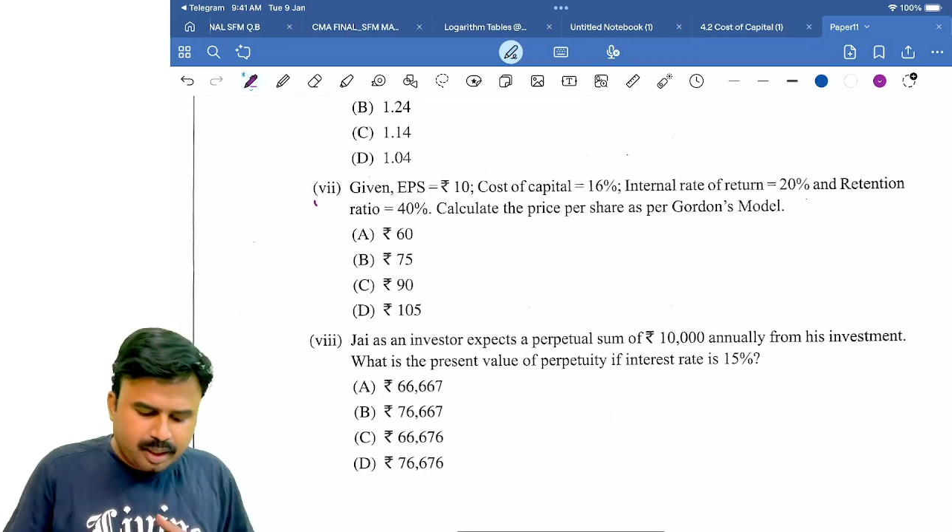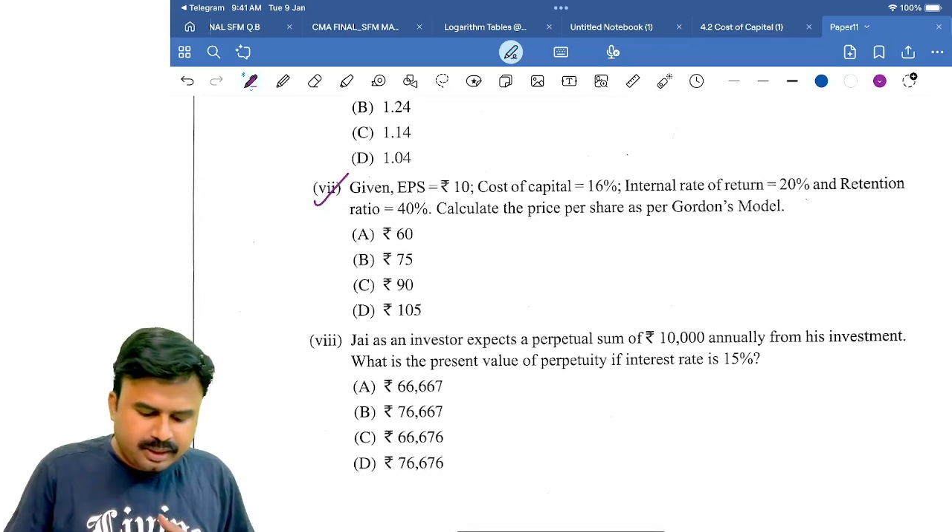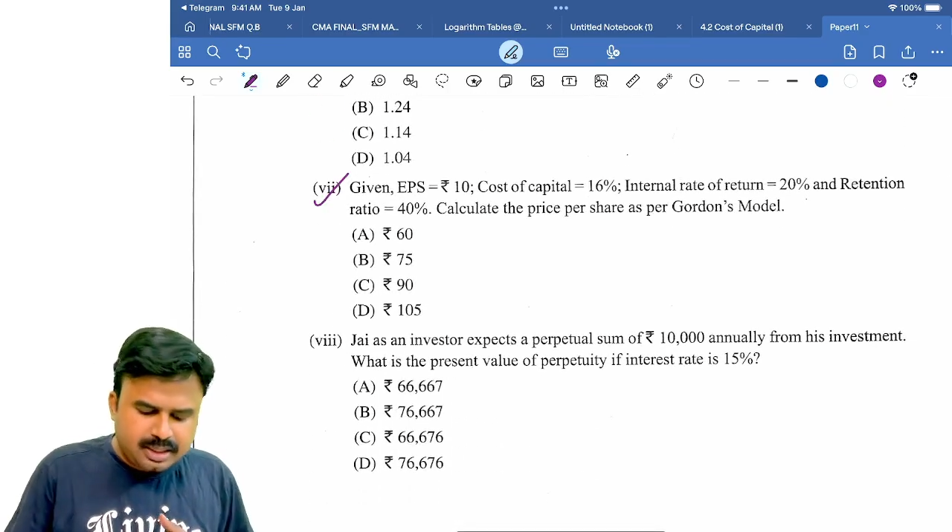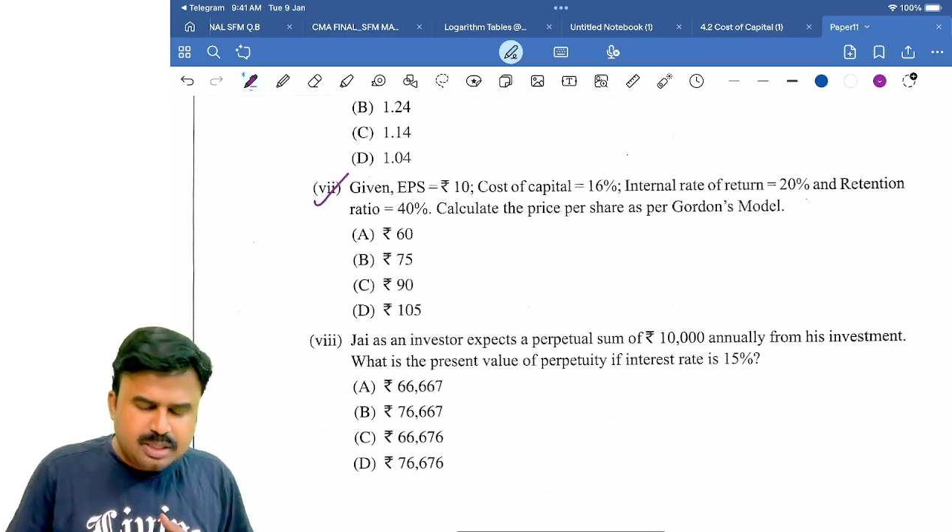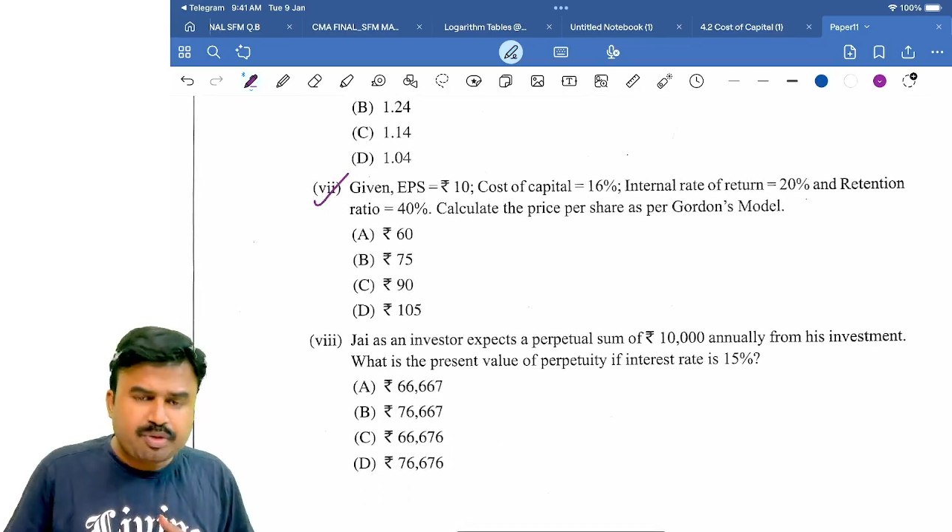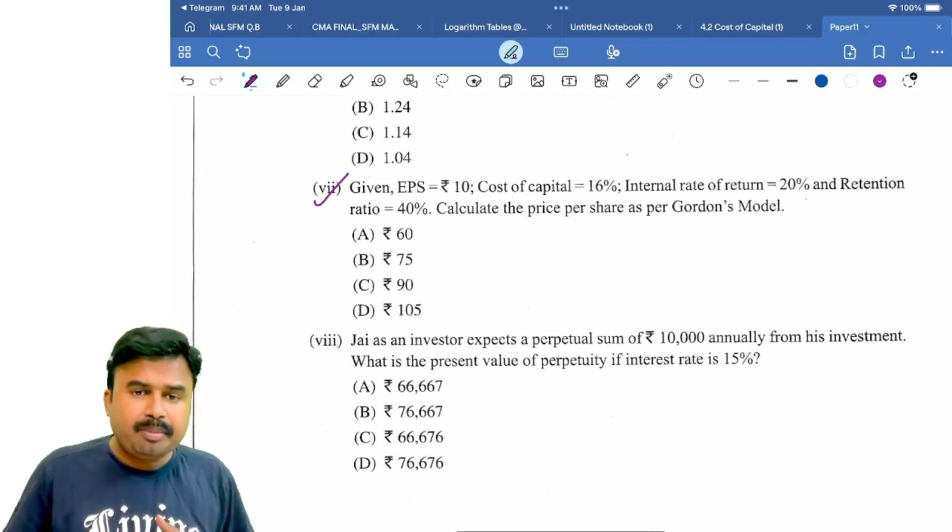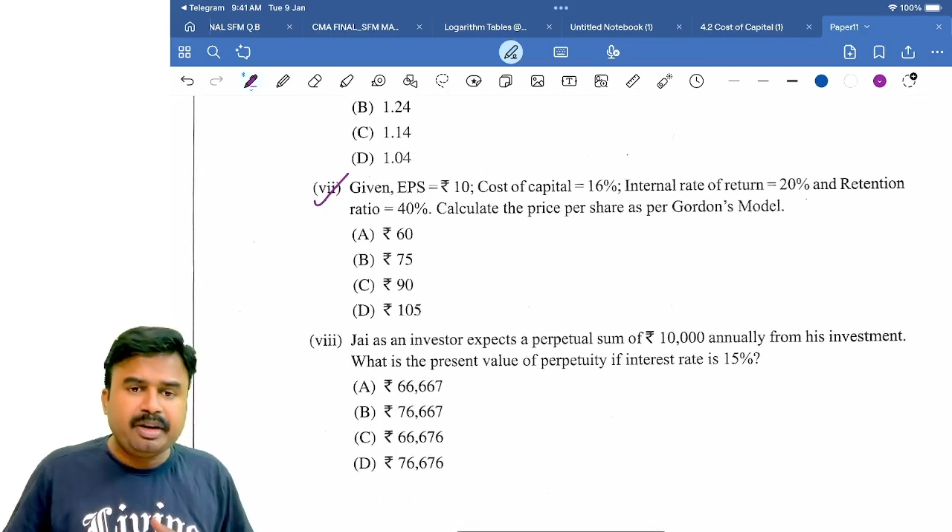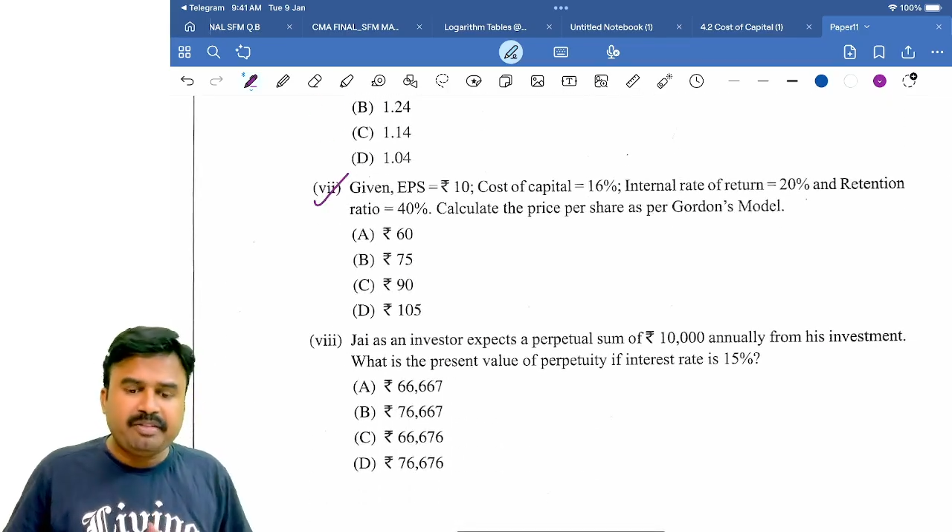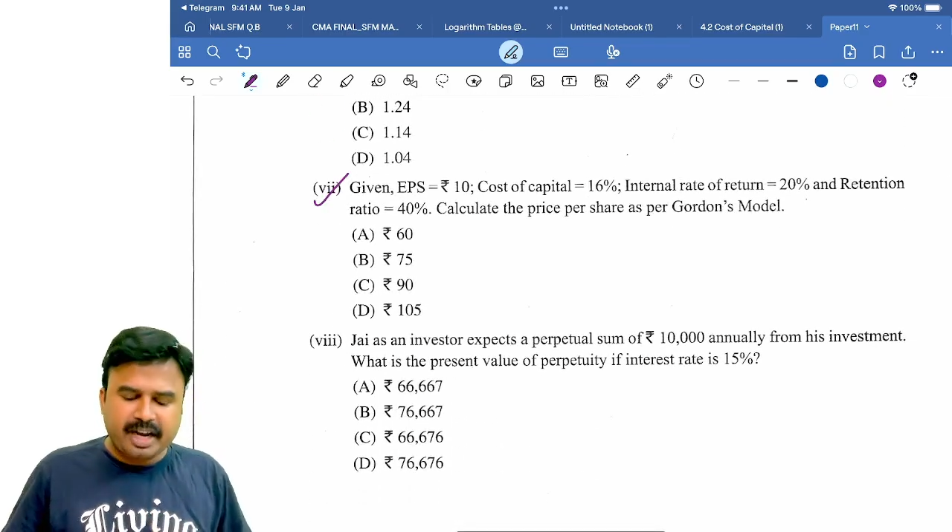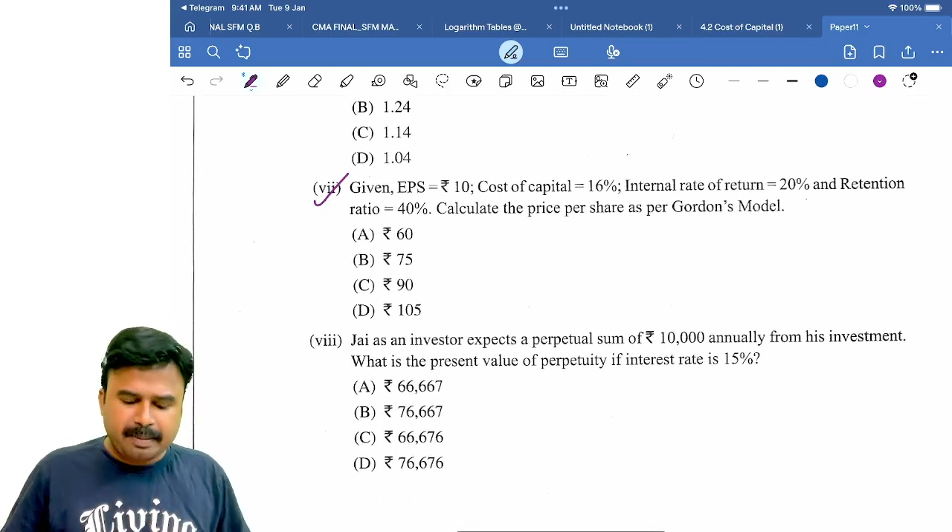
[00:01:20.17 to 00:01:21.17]
And this is
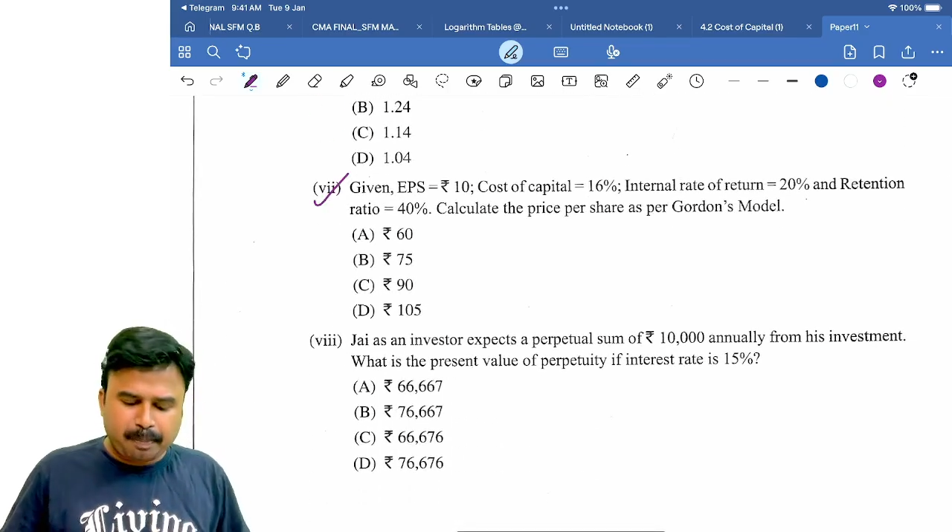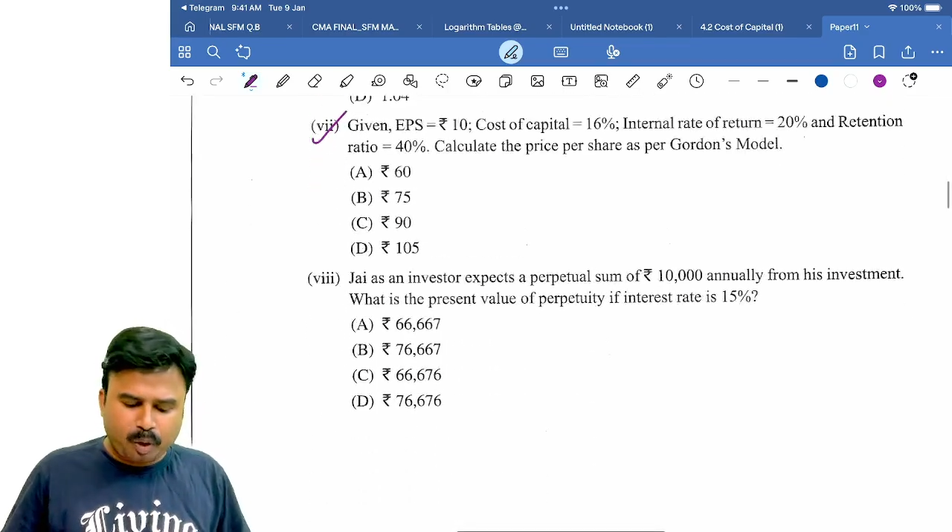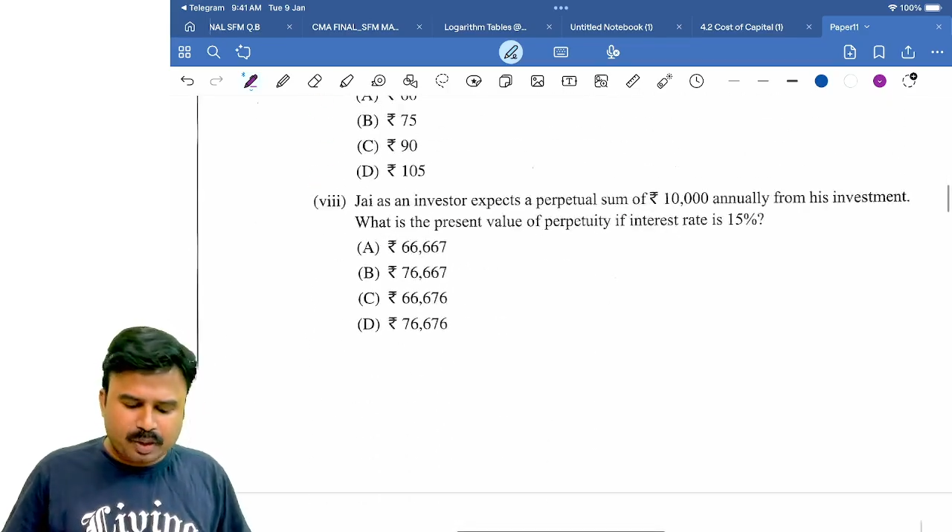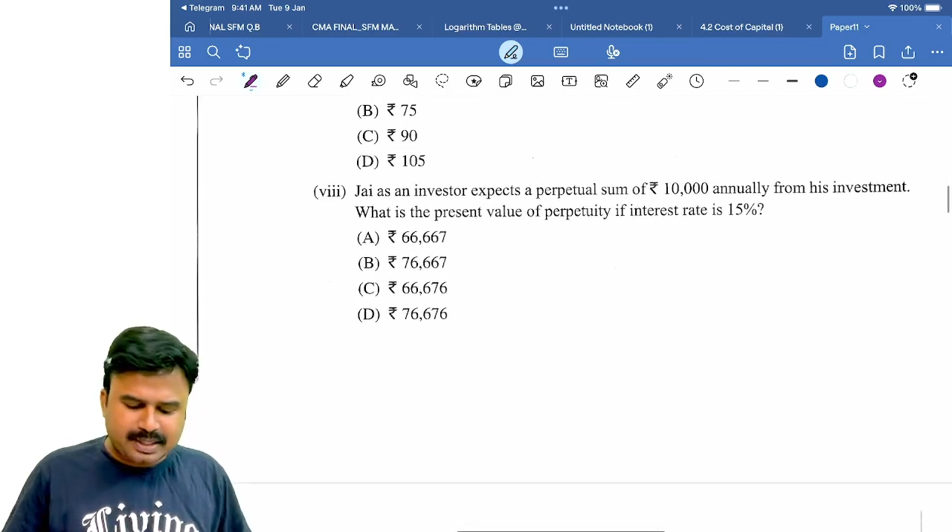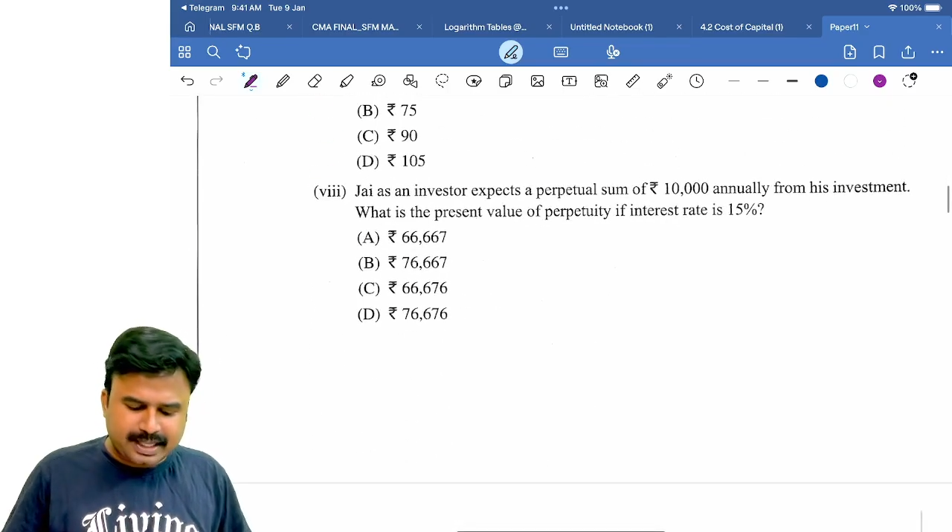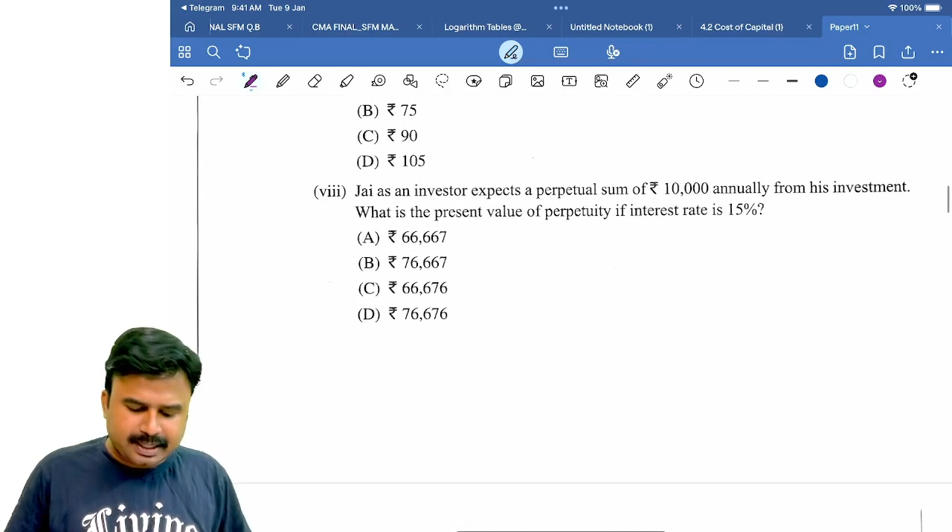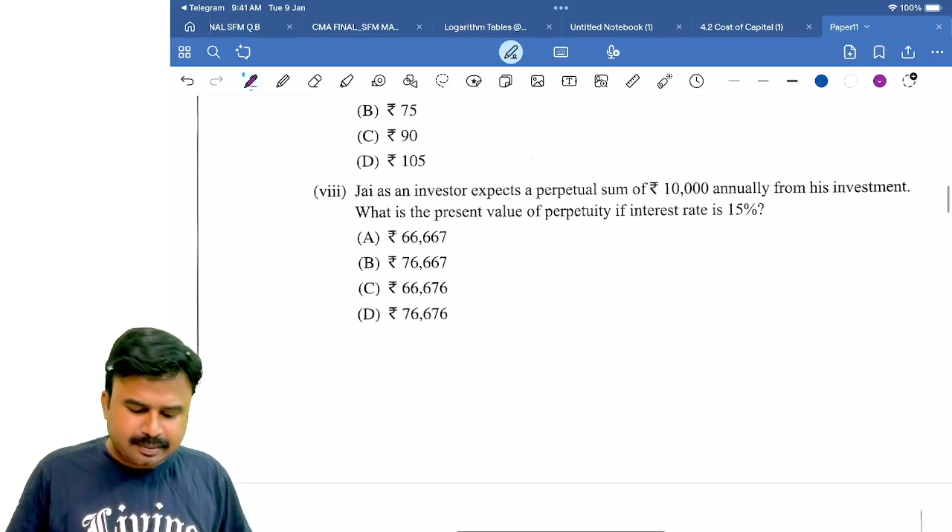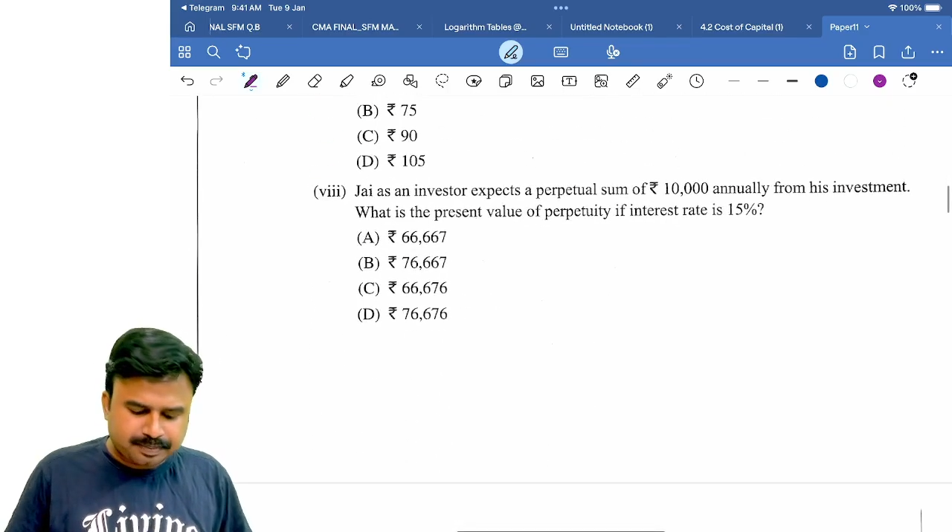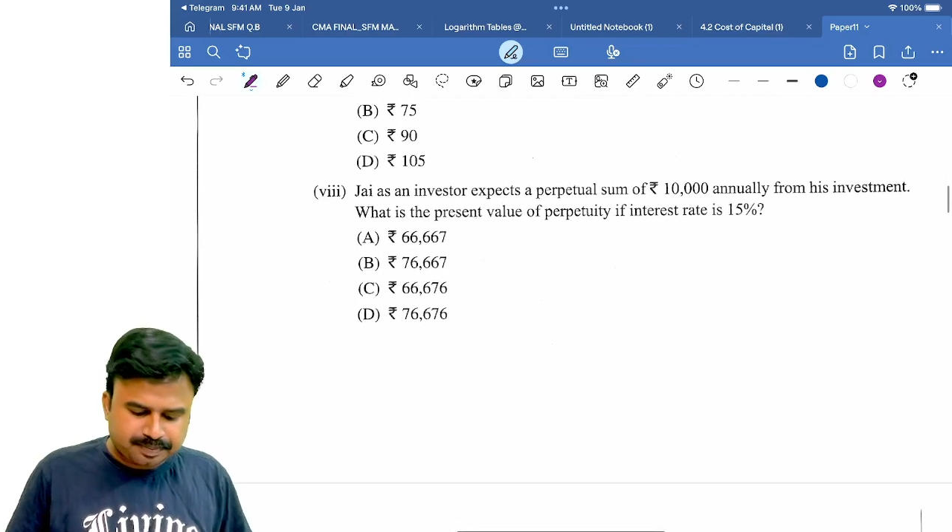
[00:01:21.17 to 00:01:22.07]
from dividend policy.